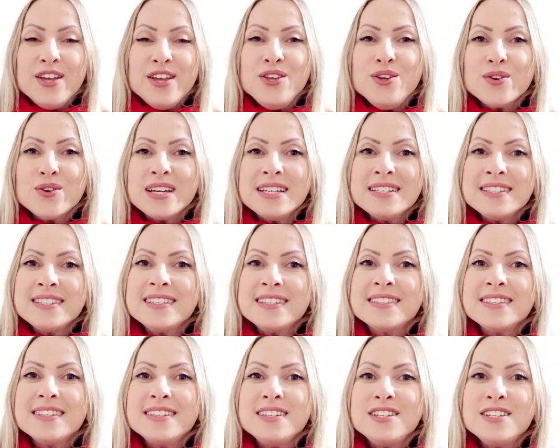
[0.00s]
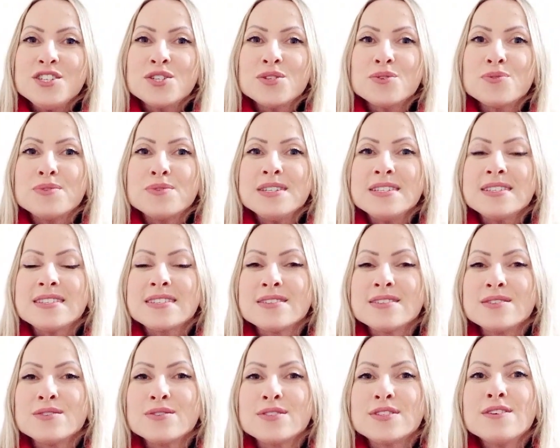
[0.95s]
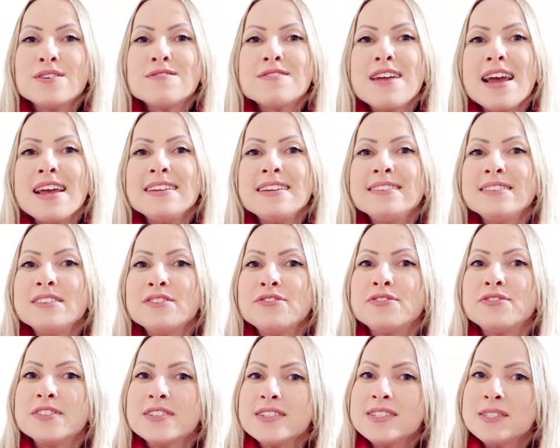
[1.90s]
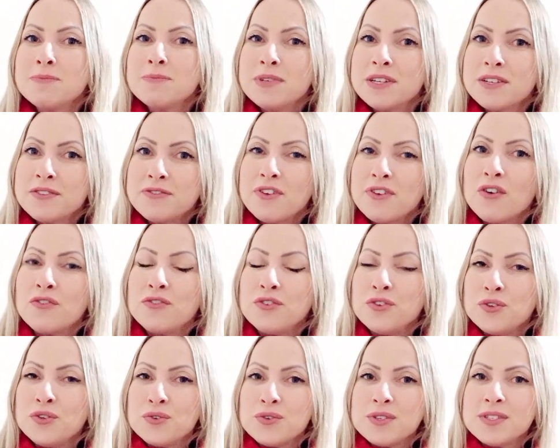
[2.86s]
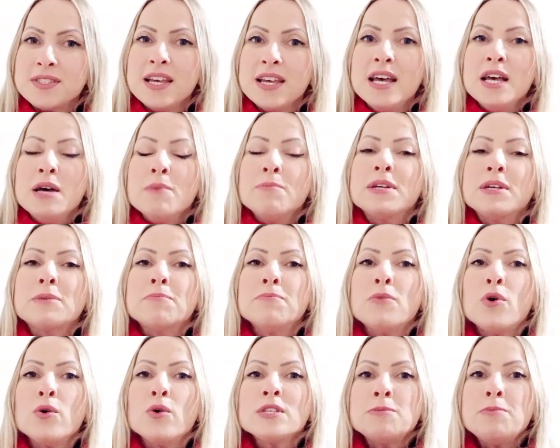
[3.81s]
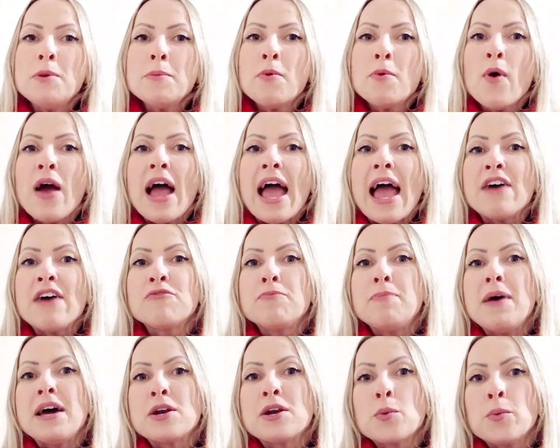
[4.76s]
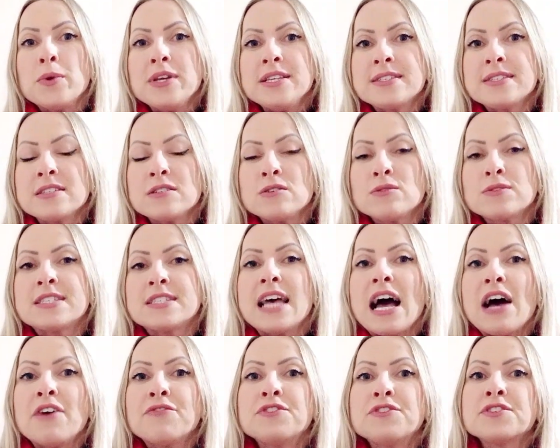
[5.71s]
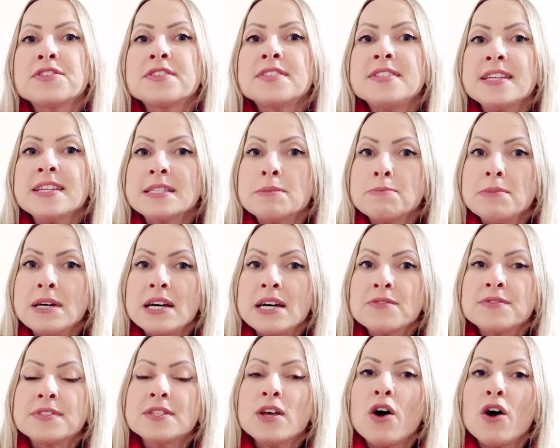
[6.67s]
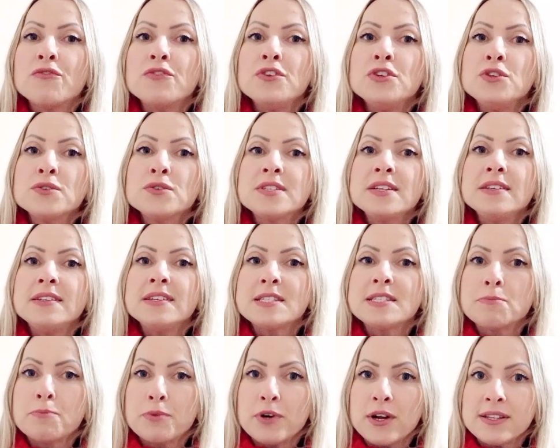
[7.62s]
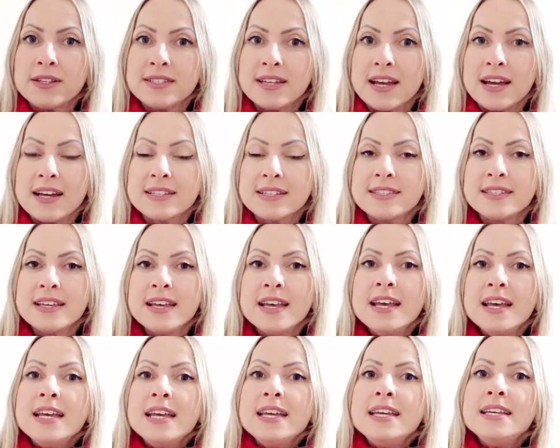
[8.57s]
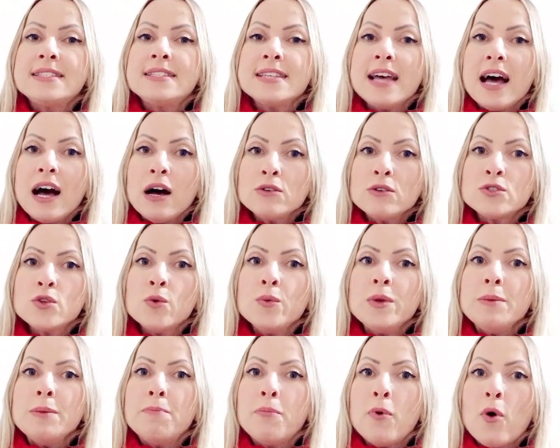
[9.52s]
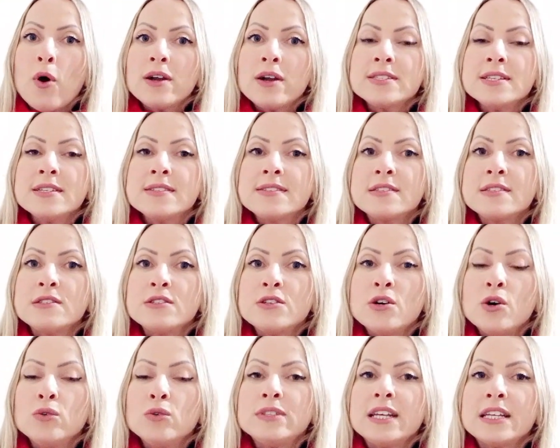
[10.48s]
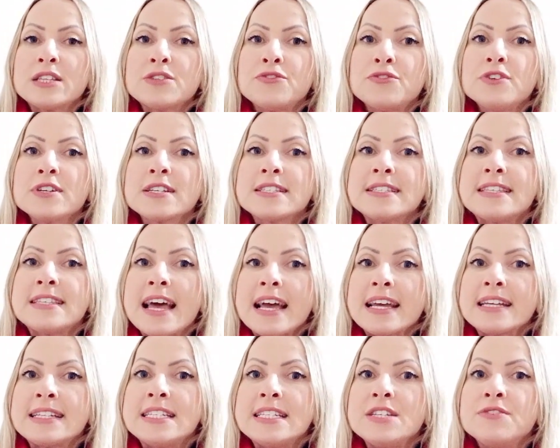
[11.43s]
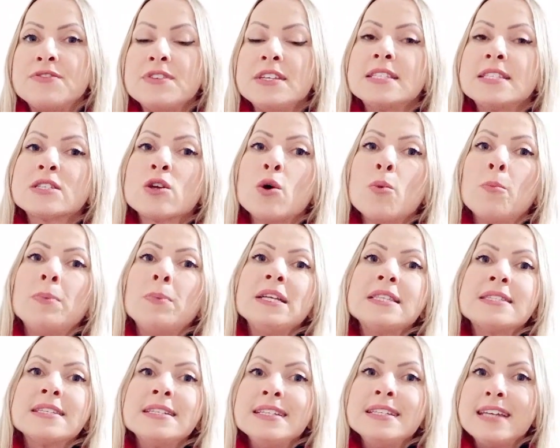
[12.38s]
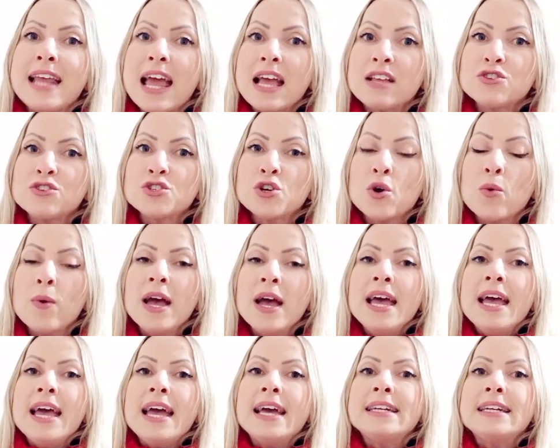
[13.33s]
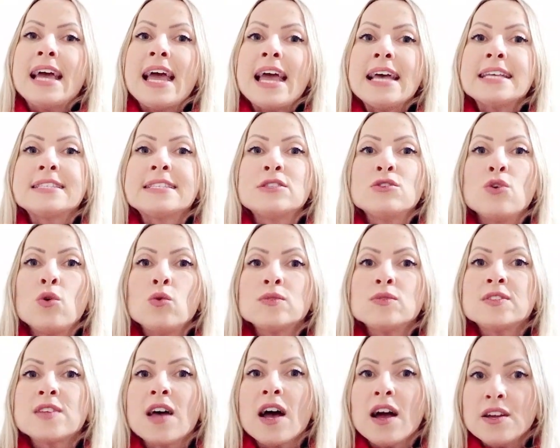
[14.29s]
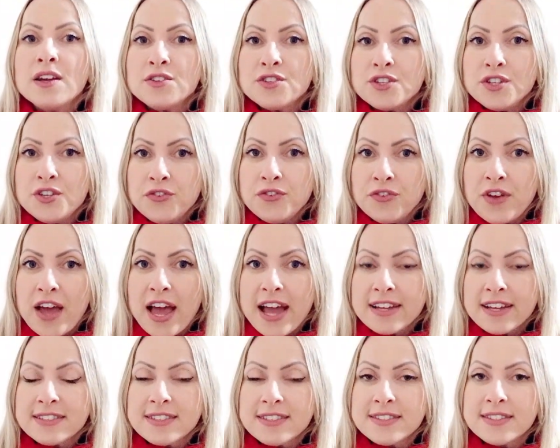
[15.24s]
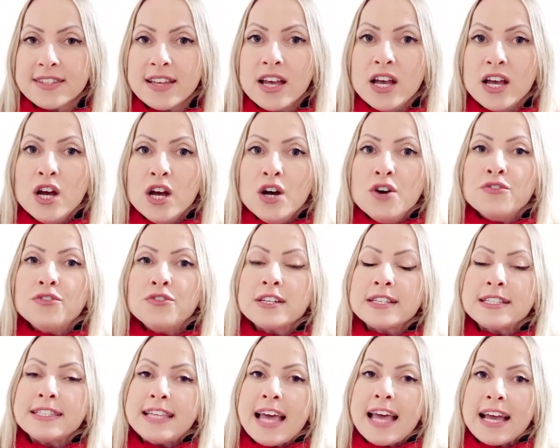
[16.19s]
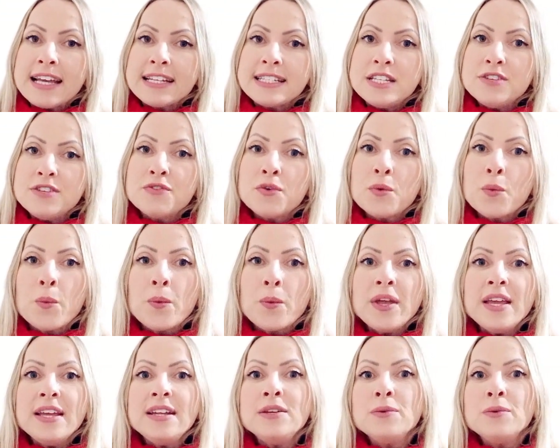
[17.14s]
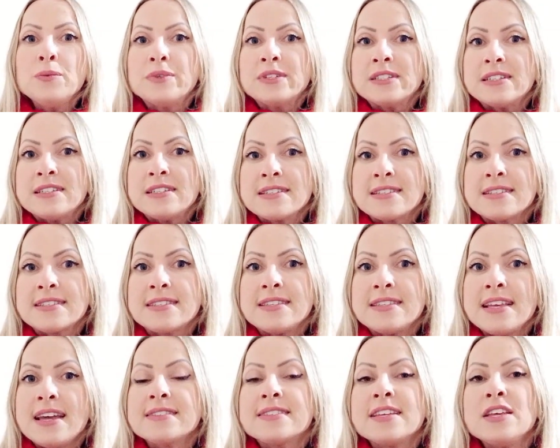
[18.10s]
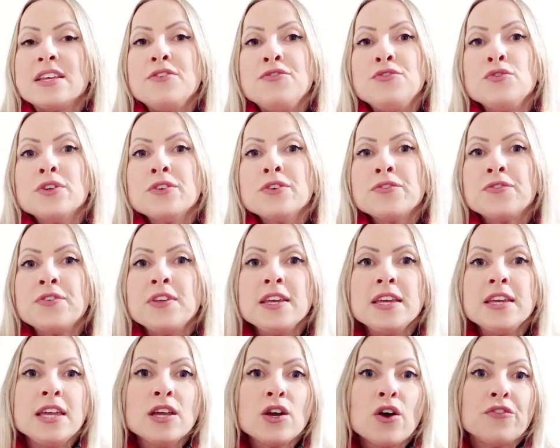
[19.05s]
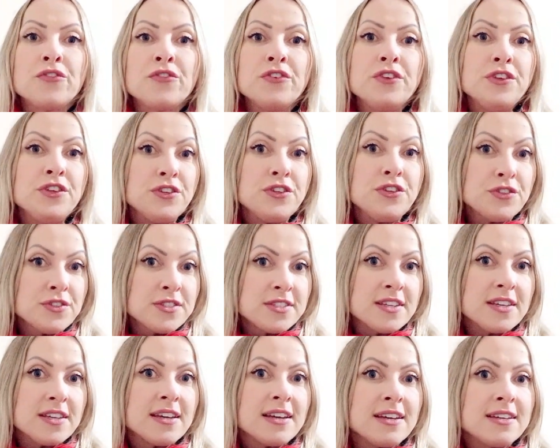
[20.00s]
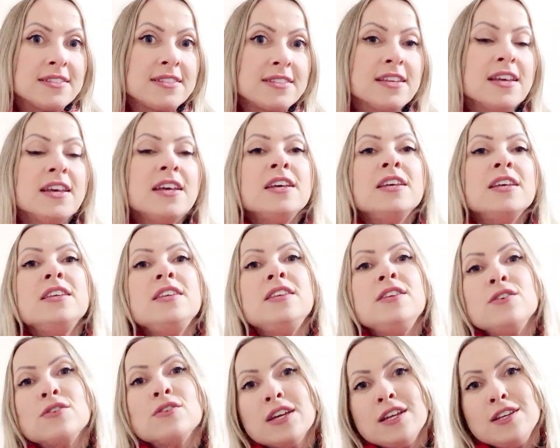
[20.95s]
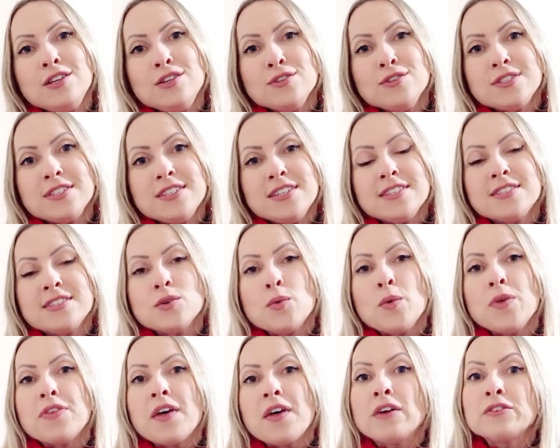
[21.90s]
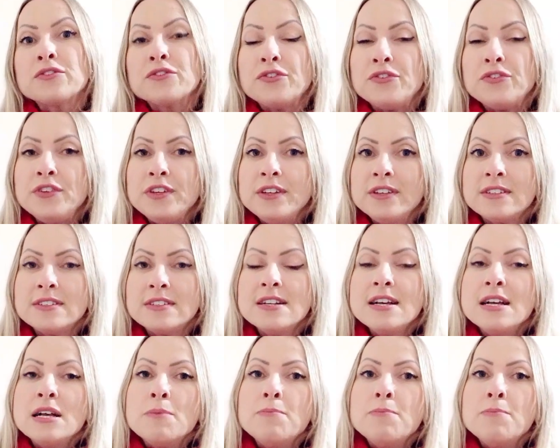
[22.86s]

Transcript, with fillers: You can see the initial results already in the first month of use, but most people have better results after six months of using this product. It's also important to know that Fluxactive is completely natural and has no side effects. Fluxactive really works, and if you are thinking of using it, you can use it without fear,